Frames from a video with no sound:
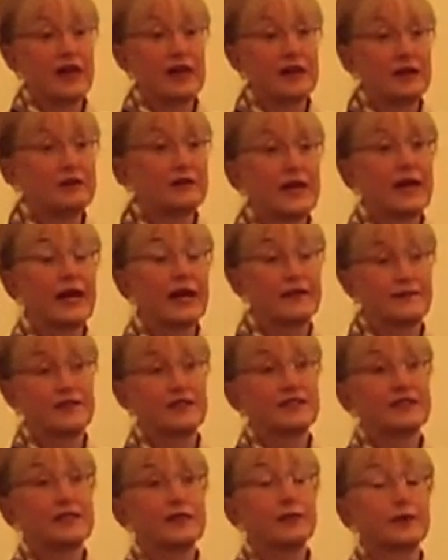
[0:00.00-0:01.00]
I have
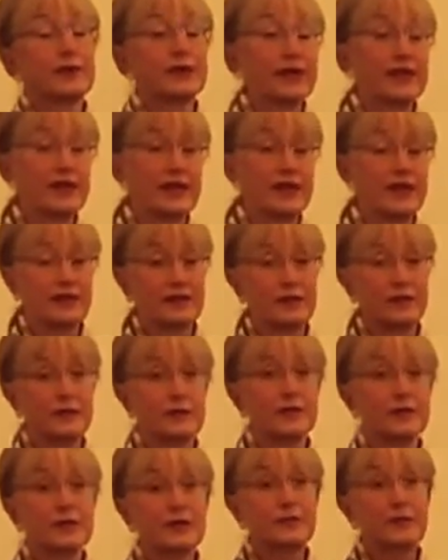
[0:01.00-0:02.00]
to say, when I got the
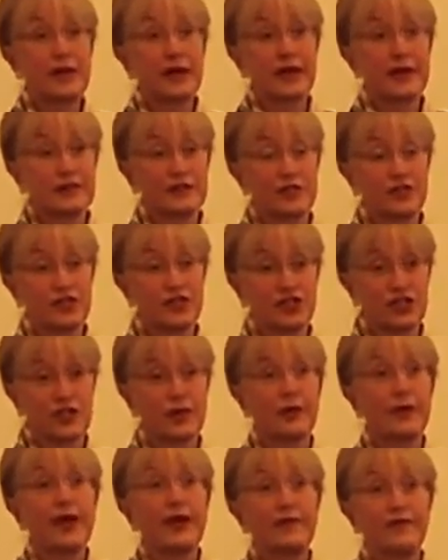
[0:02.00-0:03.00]
horse back to show
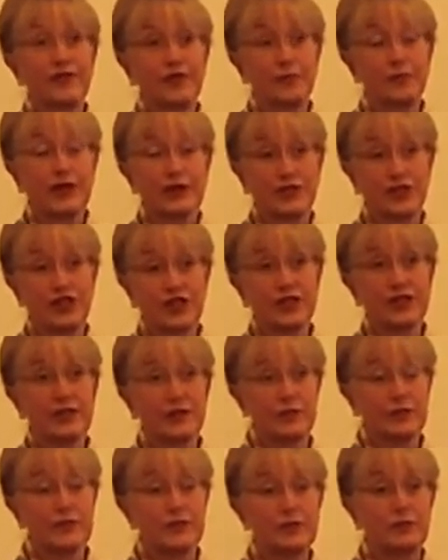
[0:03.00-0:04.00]
after my
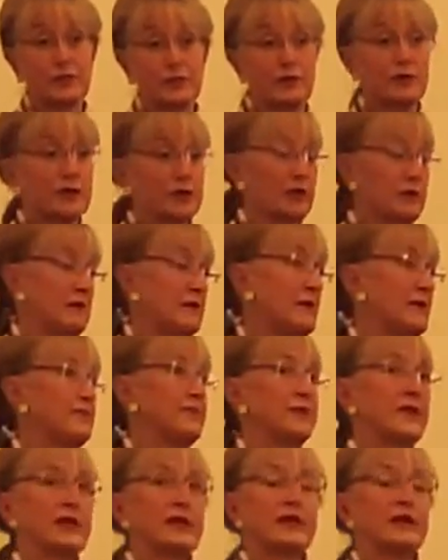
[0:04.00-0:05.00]
child was born,
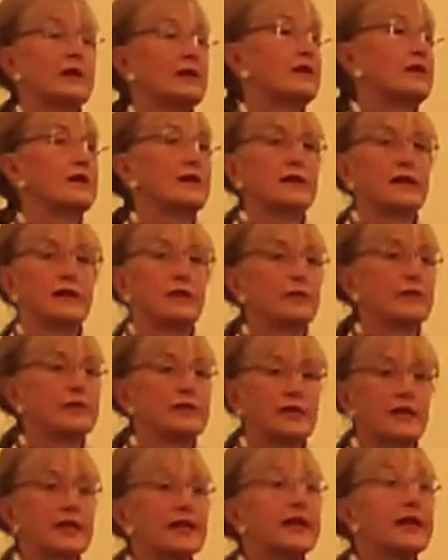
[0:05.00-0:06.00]
it
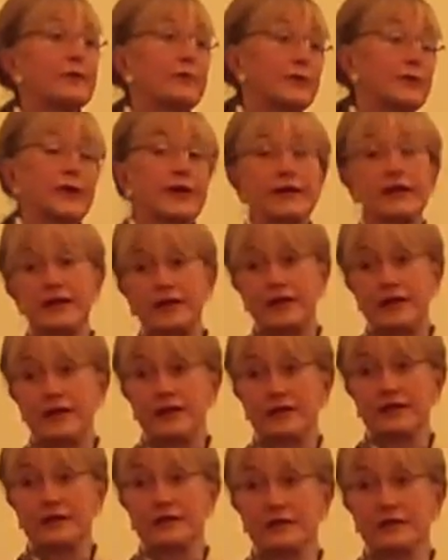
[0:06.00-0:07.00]
was a Lamborghini.